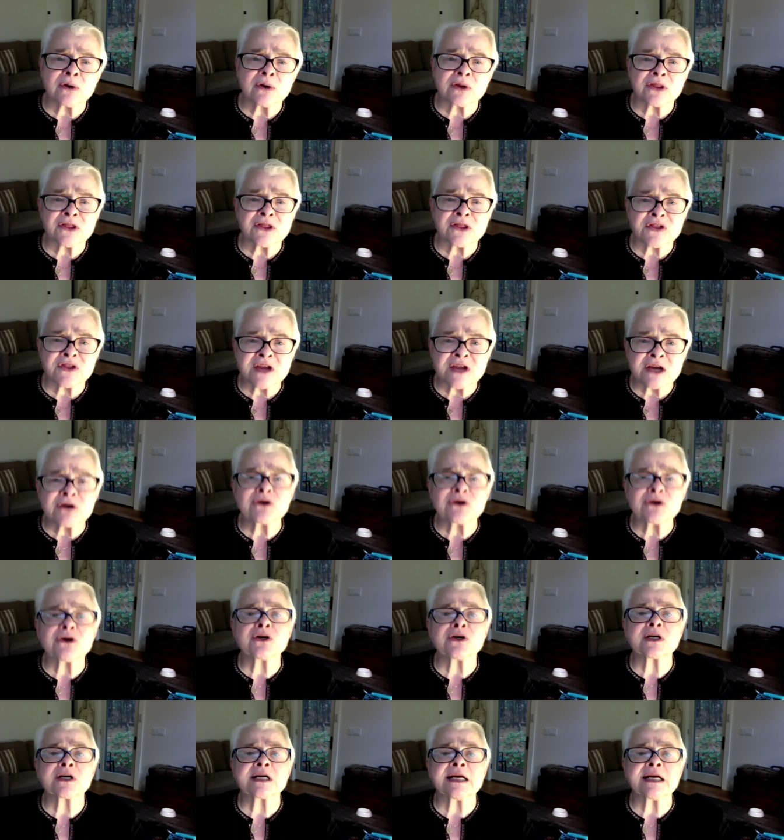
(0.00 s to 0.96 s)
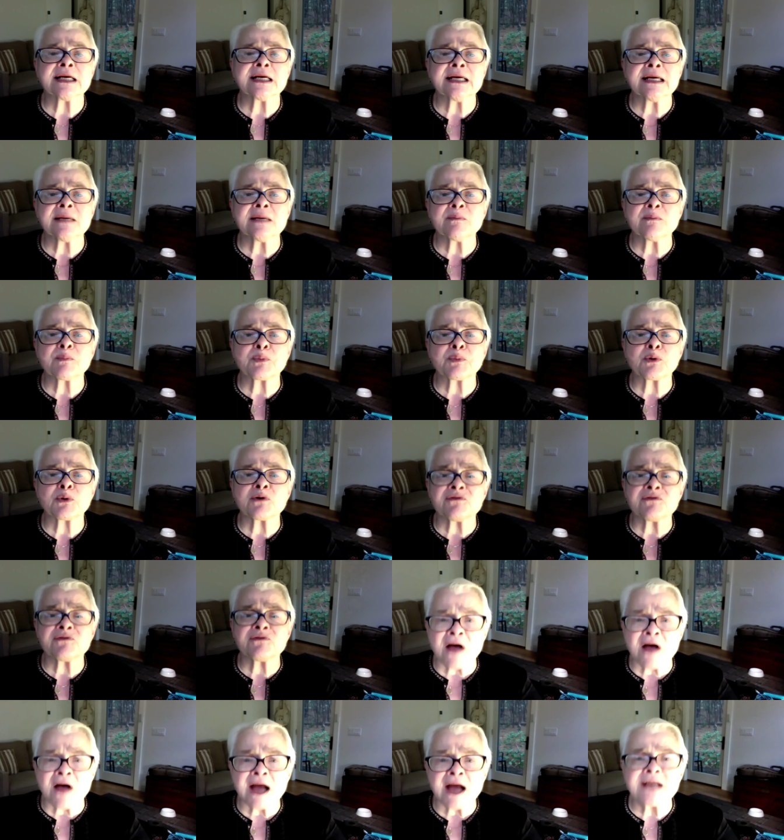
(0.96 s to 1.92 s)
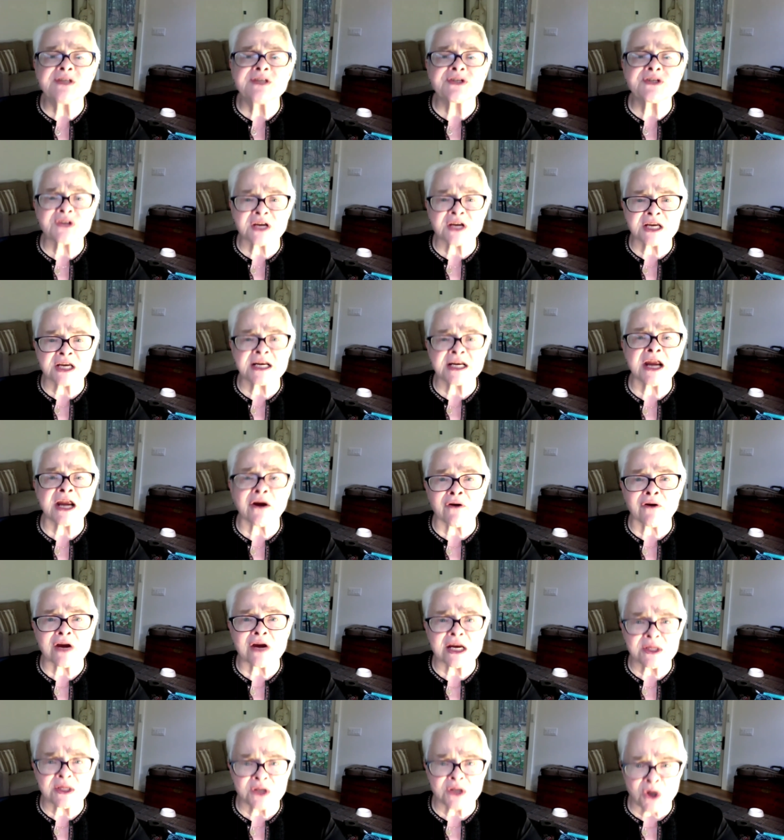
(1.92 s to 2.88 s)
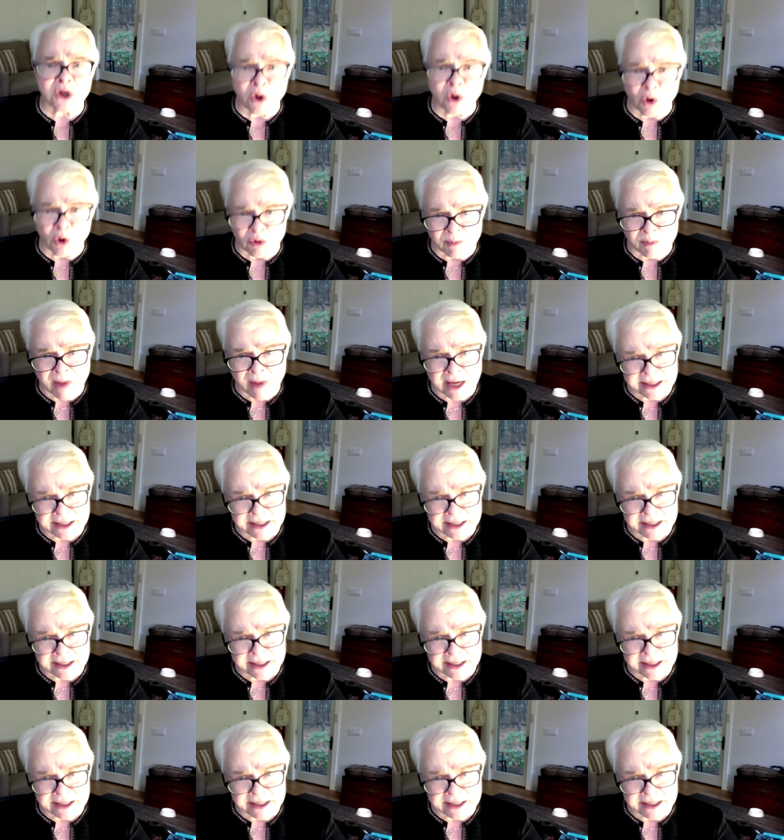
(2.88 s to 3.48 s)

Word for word: theater provides the canary in the coal mine, I